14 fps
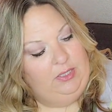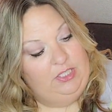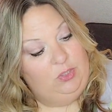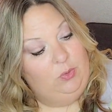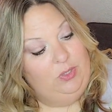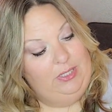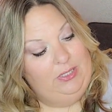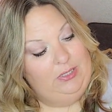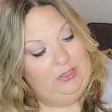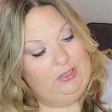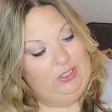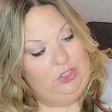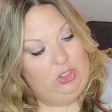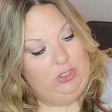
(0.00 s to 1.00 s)
this one is
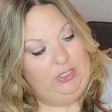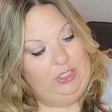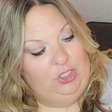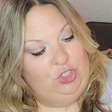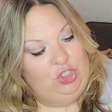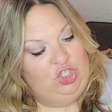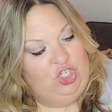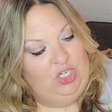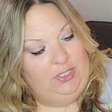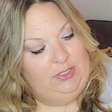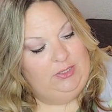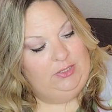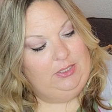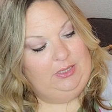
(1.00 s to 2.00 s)
literally
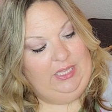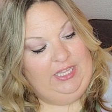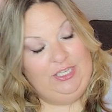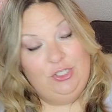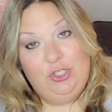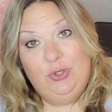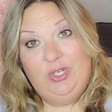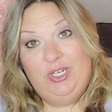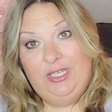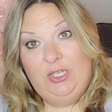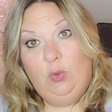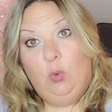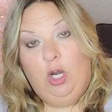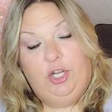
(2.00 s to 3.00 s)
just light tuna
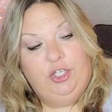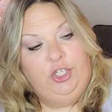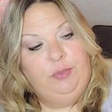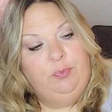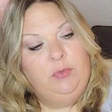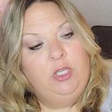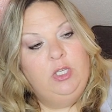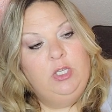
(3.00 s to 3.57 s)
in water.